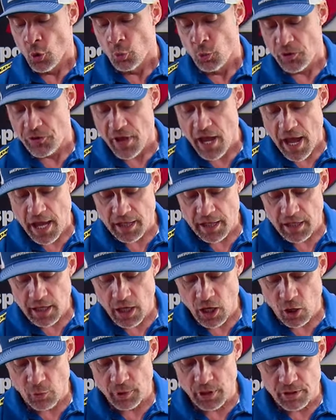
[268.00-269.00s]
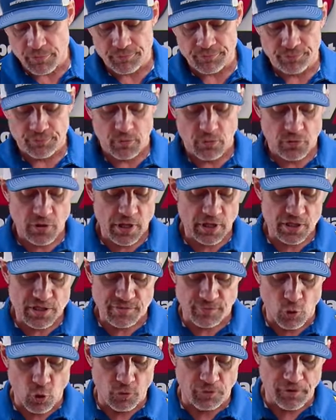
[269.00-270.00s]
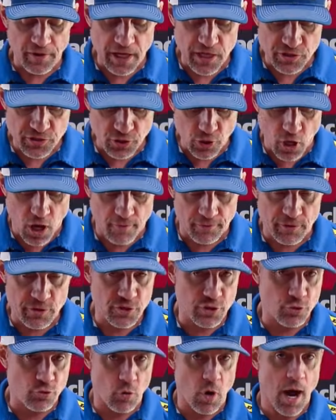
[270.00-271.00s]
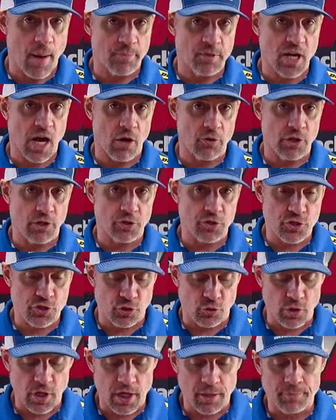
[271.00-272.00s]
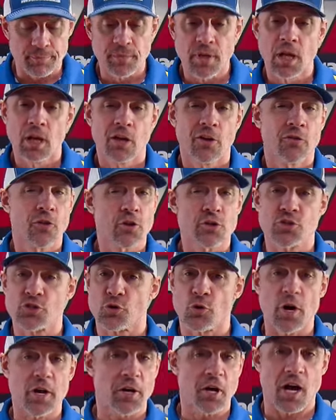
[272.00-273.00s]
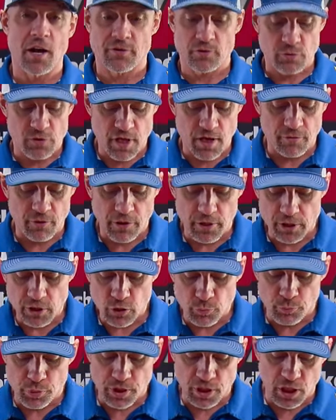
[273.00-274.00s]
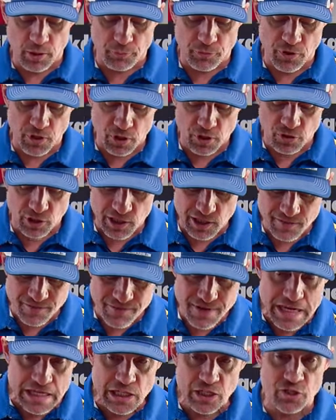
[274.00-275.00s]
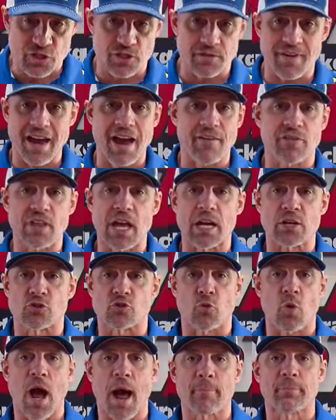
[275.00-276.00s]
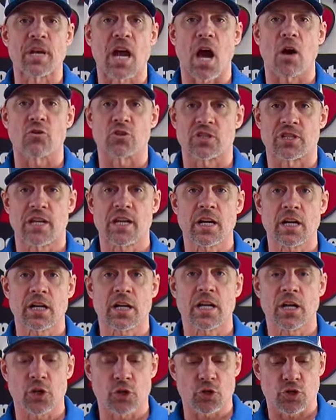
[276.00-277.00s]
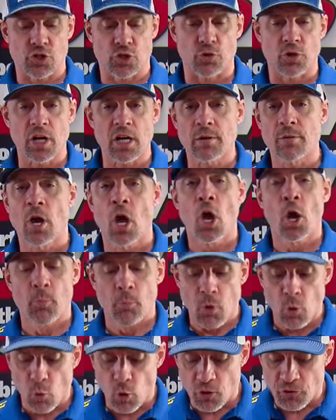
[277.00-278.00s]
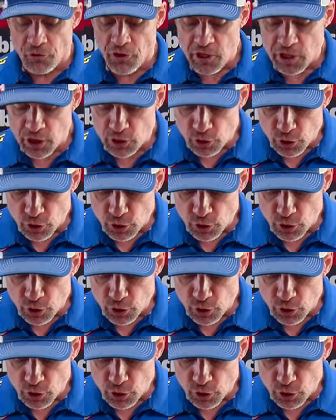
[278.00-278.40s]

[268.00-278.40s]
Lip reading: With any helmet that is full face that offers a drop-down inner screen, there's trade-offs with everything. You pick up the convenience of having that drop-down tinted inner screen, but one thing you